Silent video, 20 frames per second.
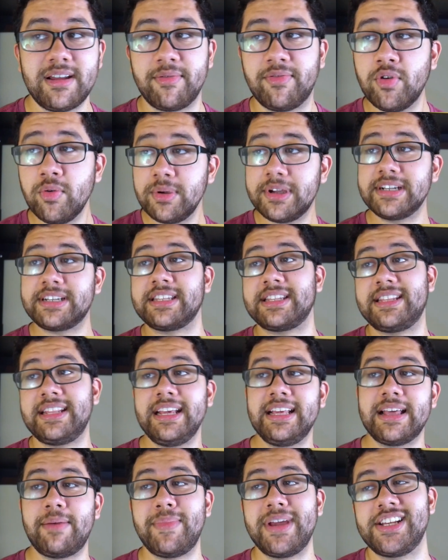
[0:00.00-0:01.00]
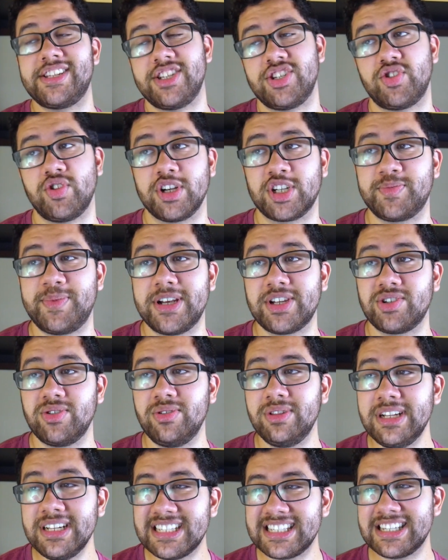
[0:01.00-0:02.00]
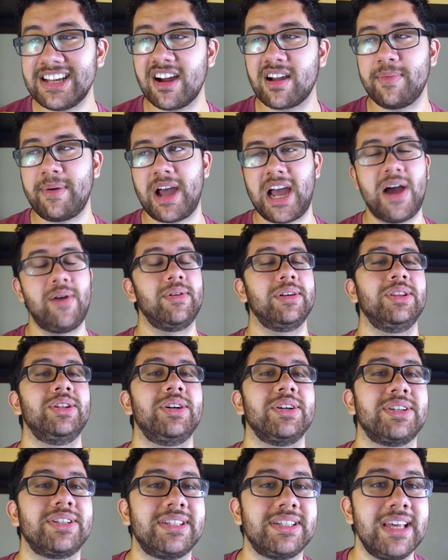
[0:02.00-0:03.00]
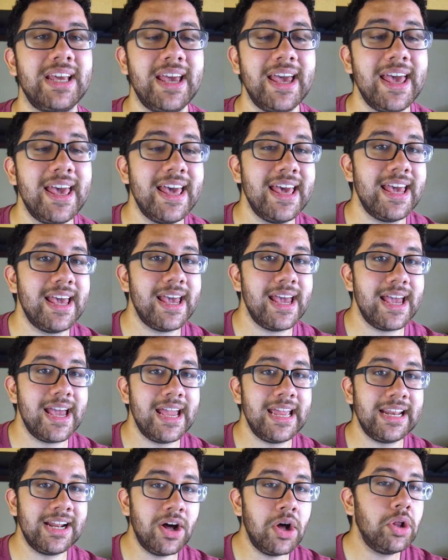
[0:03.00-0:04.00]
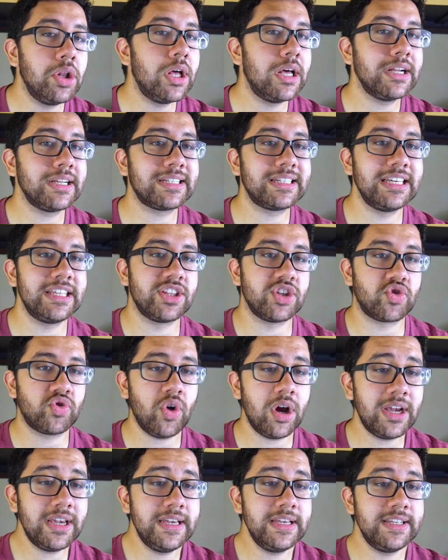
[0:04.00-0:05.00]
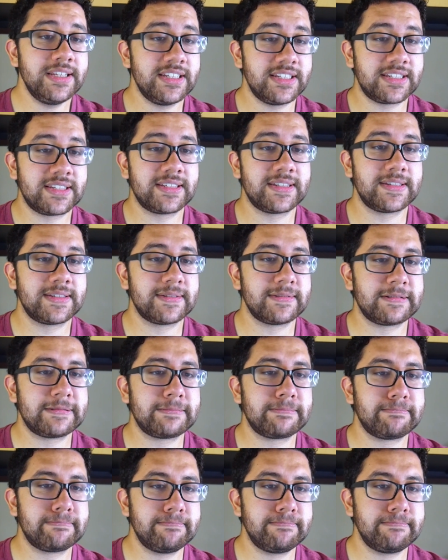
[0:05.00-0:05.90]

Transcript: Now before we get to the thing that makes this truck special, let's talk about how it looks. In all honesty, the truck is...